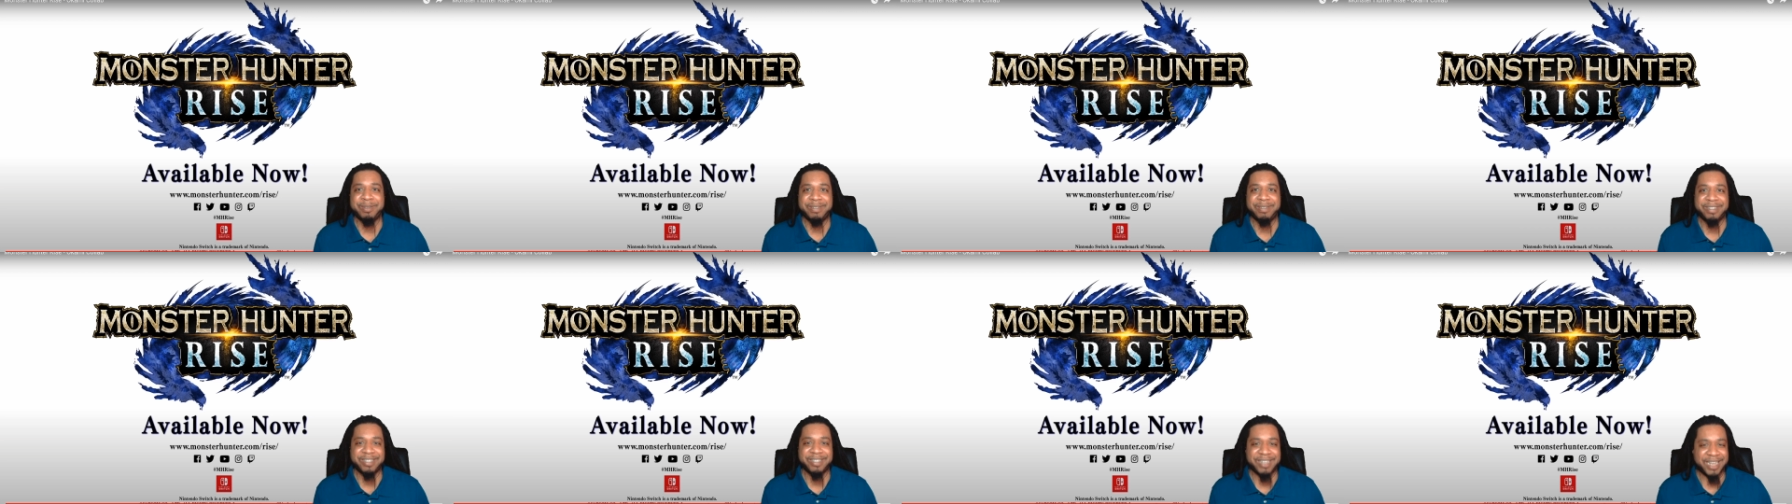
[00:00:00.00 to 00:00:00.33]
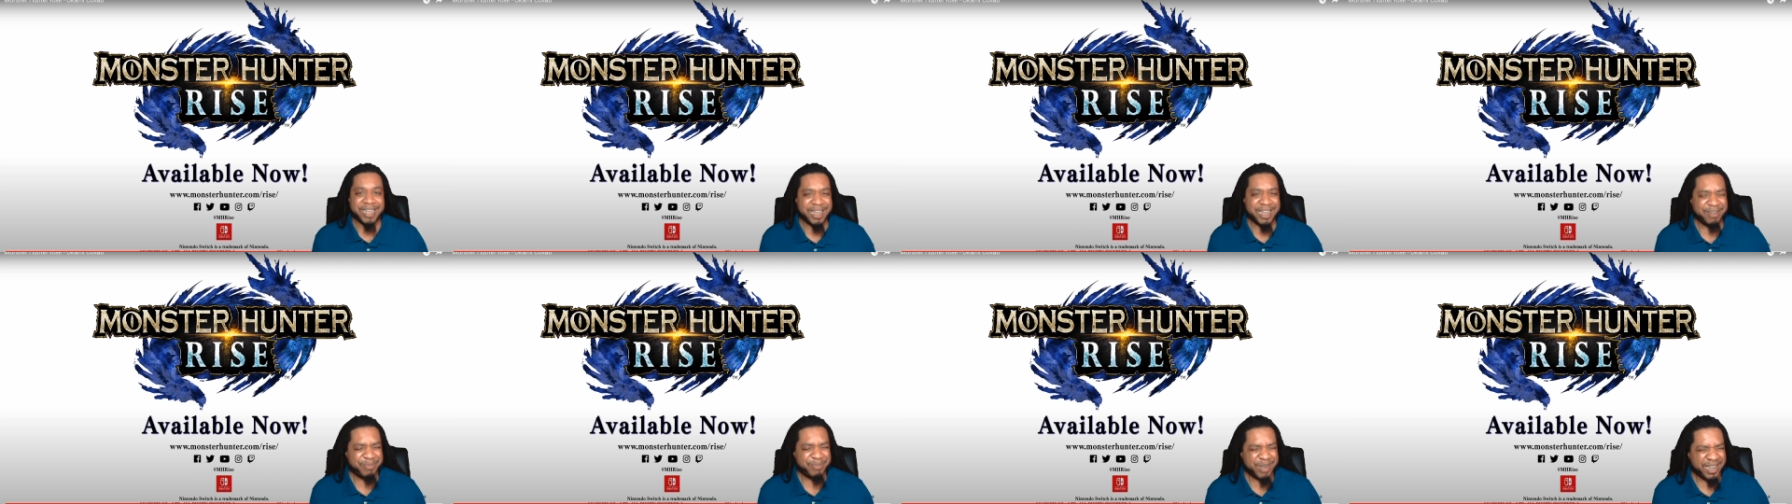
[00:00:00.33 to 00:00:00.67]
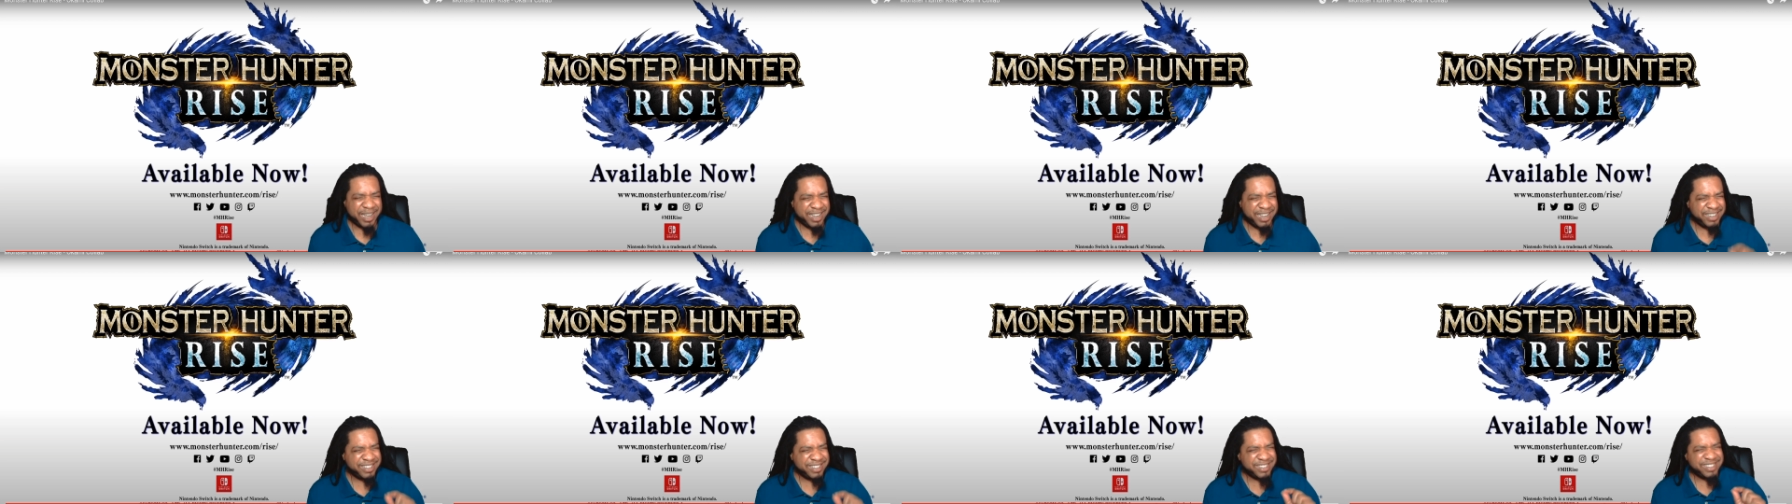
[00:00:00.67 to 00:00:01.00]
Just got to have
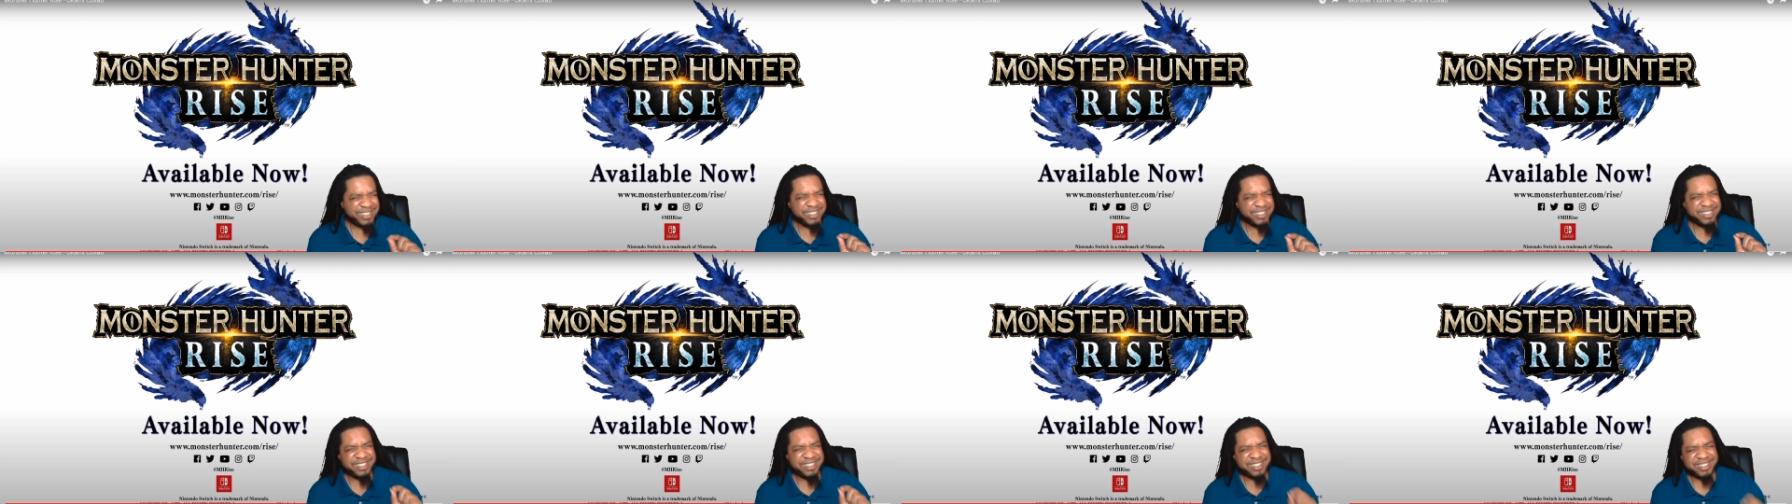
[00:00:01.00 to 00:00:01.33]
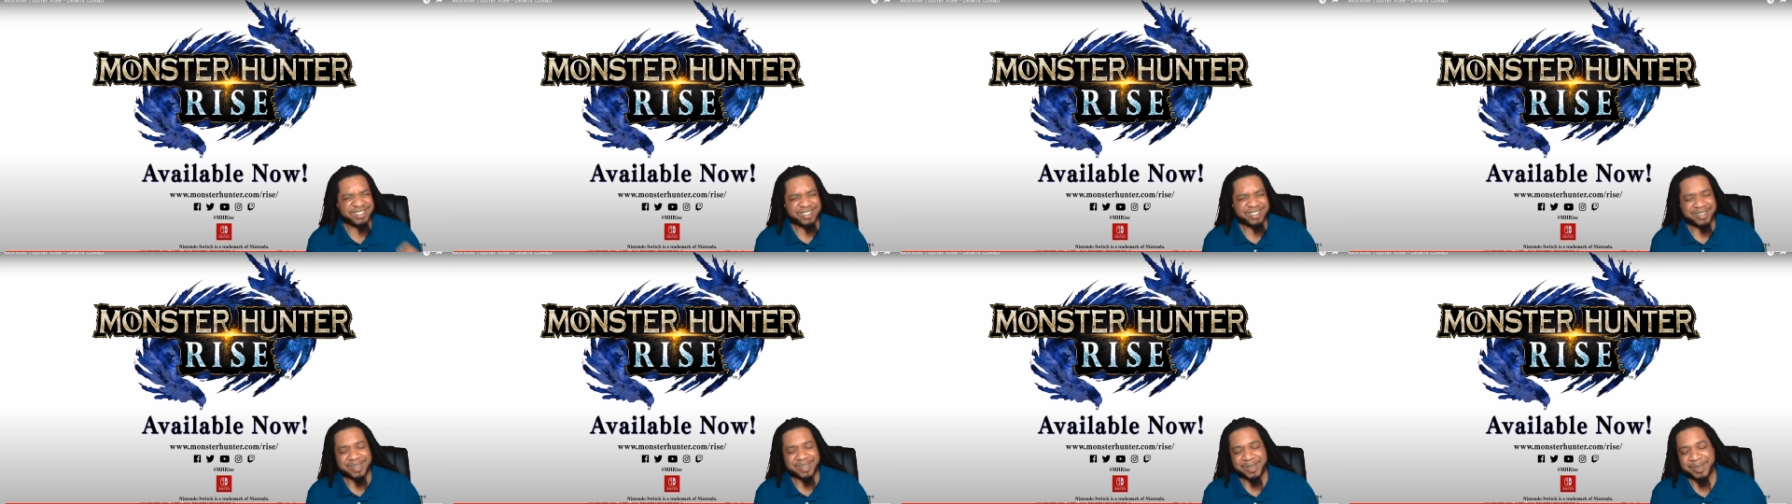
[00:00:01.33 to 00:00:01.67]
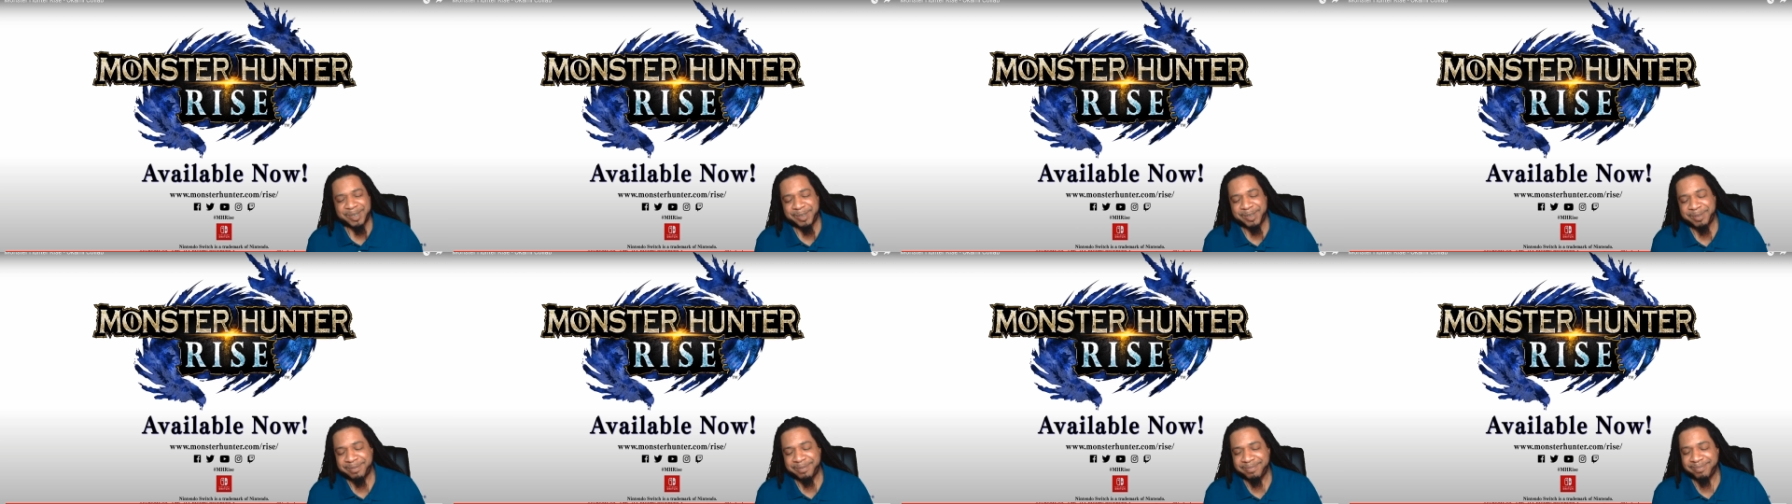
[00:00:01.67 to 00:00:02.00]
patience, you
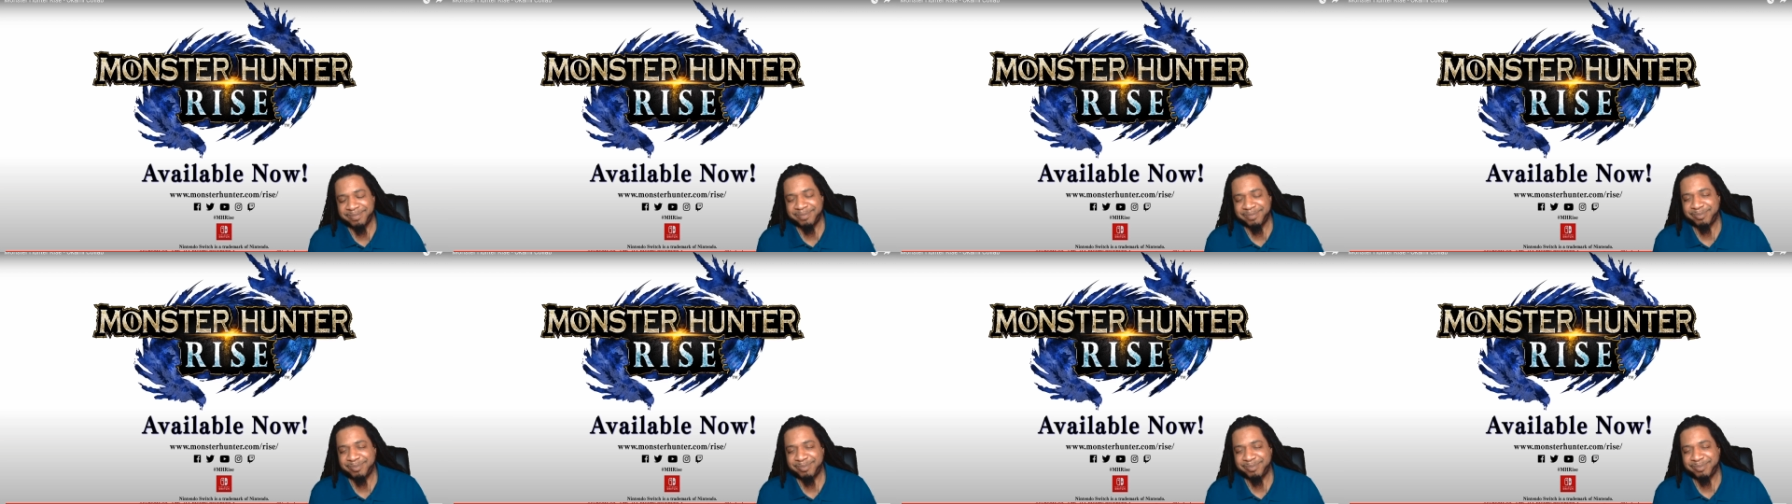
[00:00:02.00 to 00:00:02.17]
know,